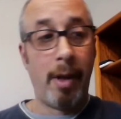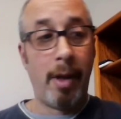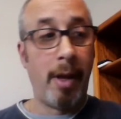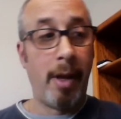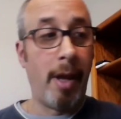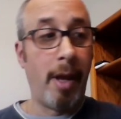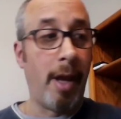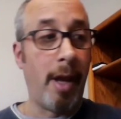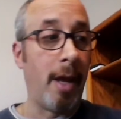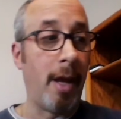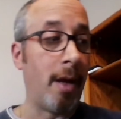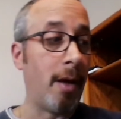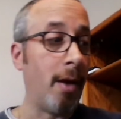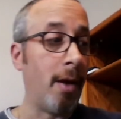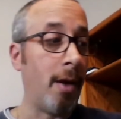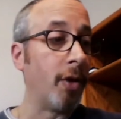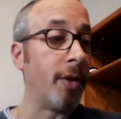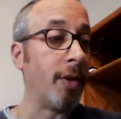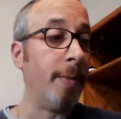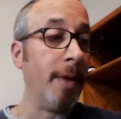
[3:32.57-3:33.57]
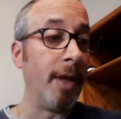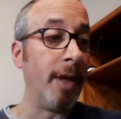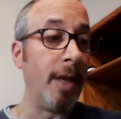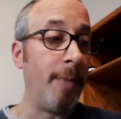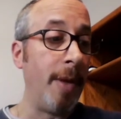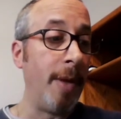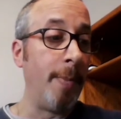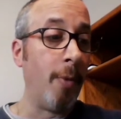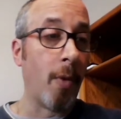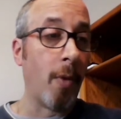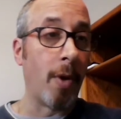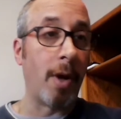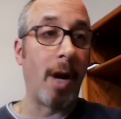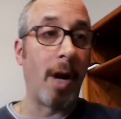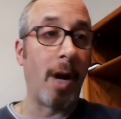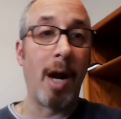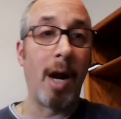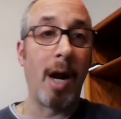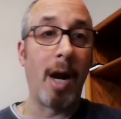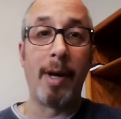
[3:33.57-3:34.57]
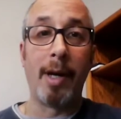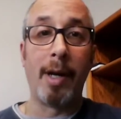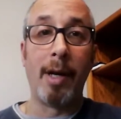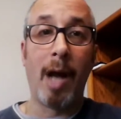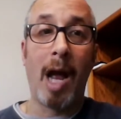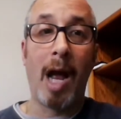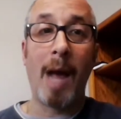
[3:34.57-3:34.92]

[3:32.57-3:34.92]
And ultimately, people weren't hiring